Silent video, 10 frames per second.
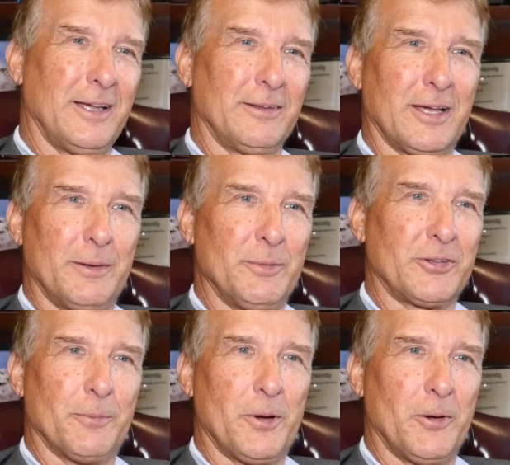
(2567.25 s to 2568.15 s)
kind of
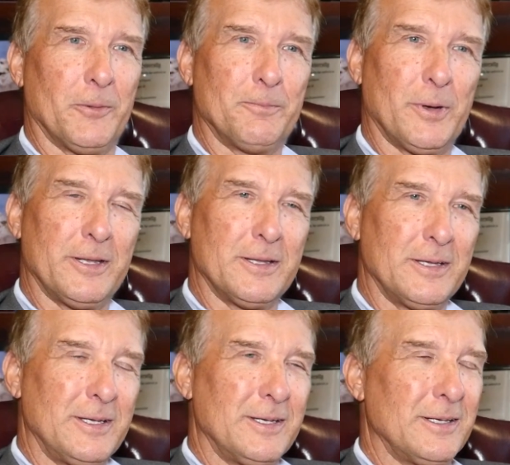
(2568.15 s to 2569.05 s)
missed the boat. But,
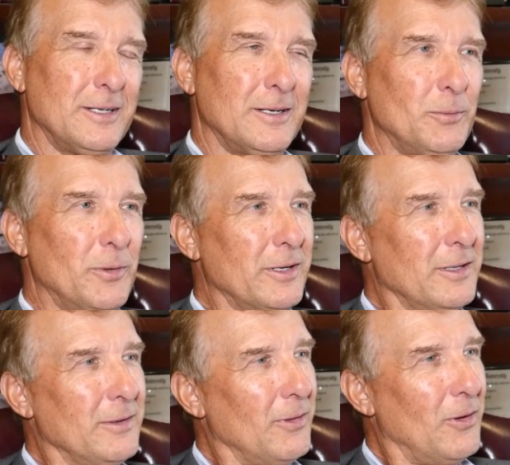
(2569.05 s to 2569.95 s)
we're going to
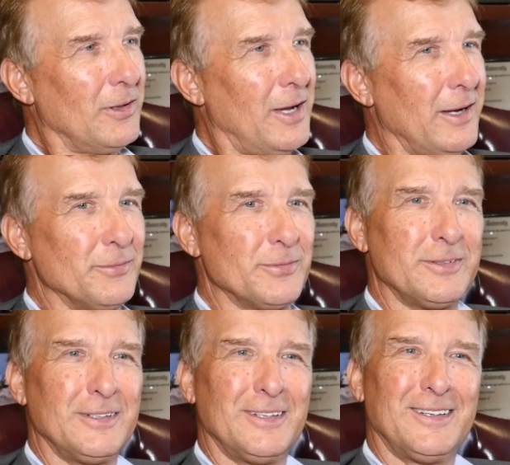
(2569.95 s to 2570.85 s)
live a long life.
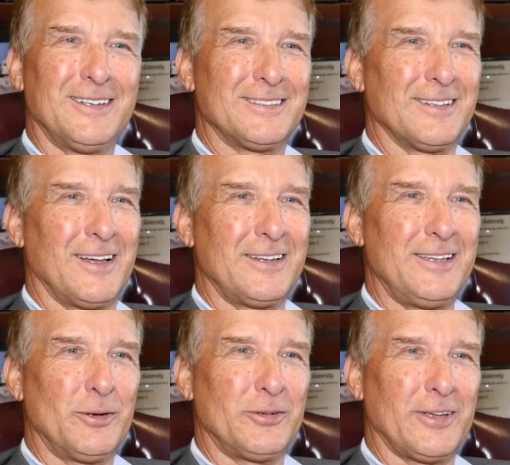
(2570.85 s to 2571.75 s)
There's a lot of
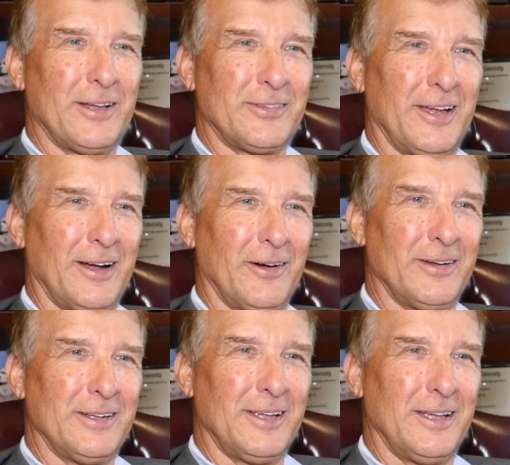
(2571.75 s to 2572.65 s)
years out there,
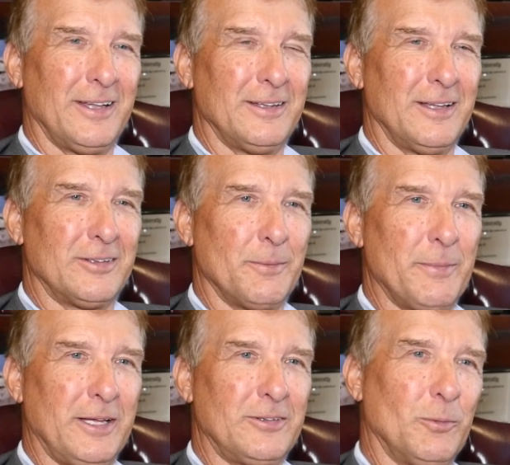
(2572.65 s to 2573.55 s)
and it's
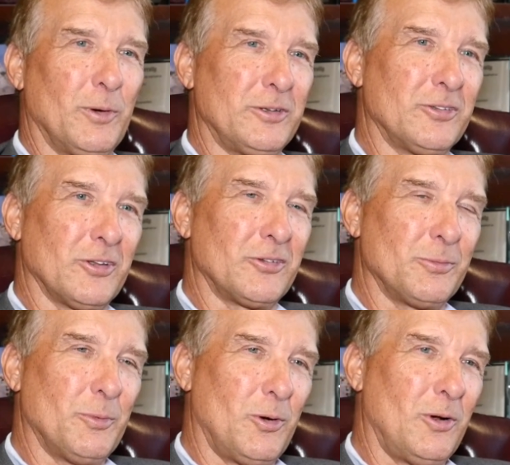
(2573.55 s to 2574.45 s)
amazing what just a
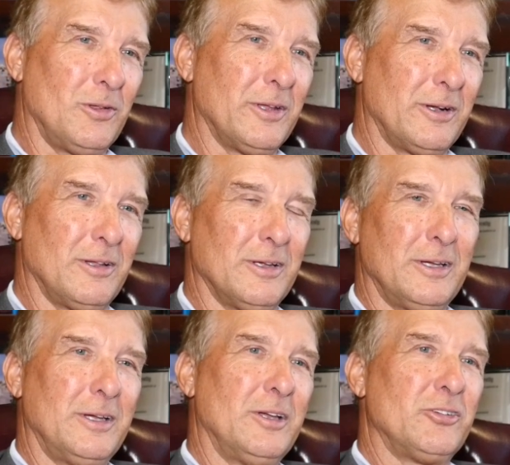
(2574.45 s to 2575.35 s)
small little
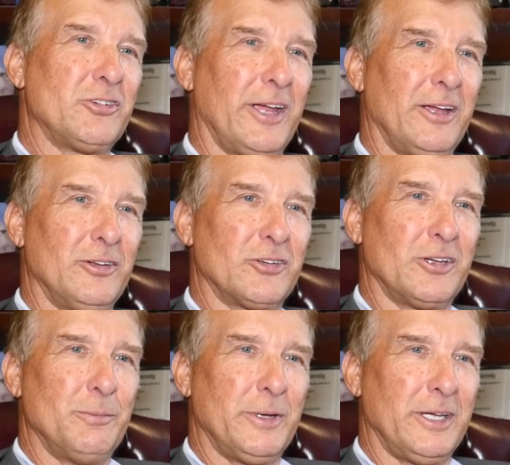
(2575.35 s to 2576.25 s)
change
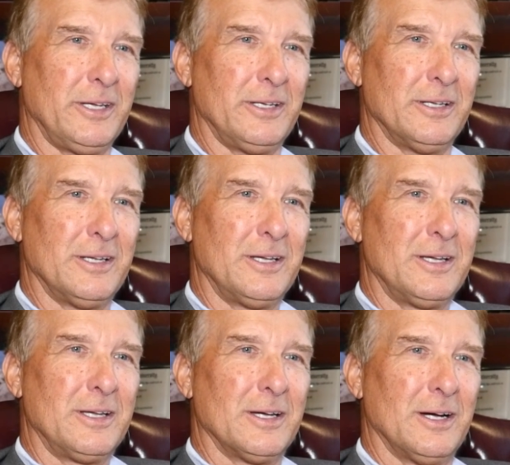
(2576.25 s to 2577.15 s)
can mean.
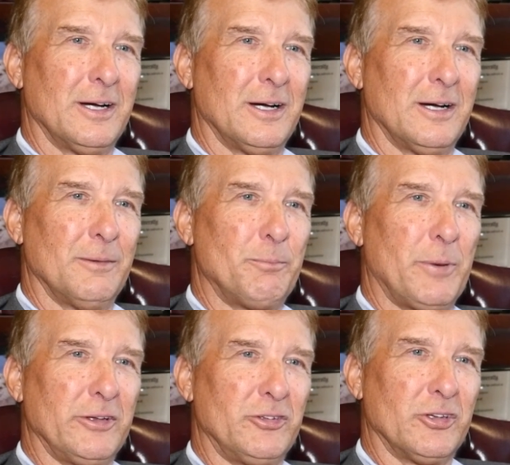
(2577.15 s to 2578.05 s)

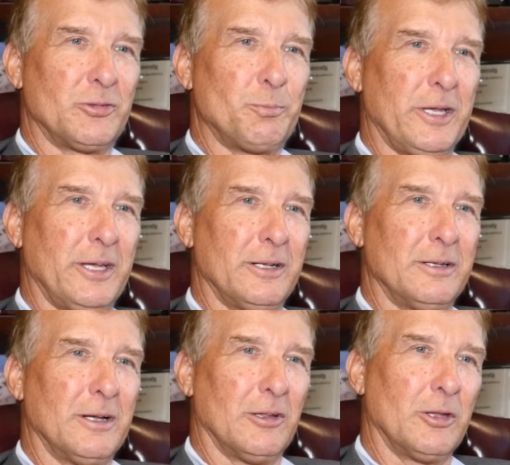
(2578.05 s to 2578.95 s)
By just
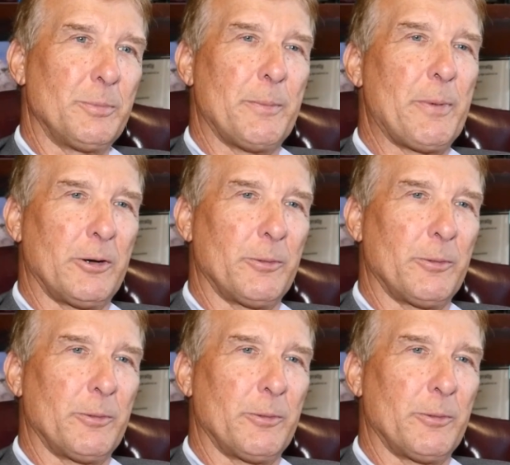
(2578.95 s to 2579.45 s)
being a little bit better